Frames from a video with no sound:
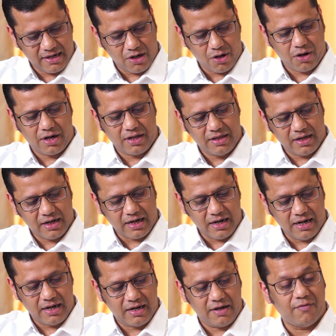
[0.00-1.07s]
not in the
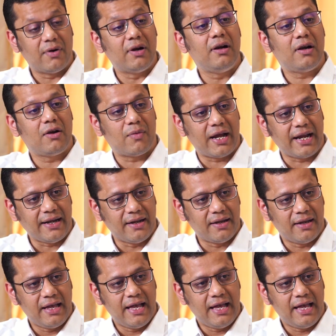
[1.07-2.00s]
country, worldwide.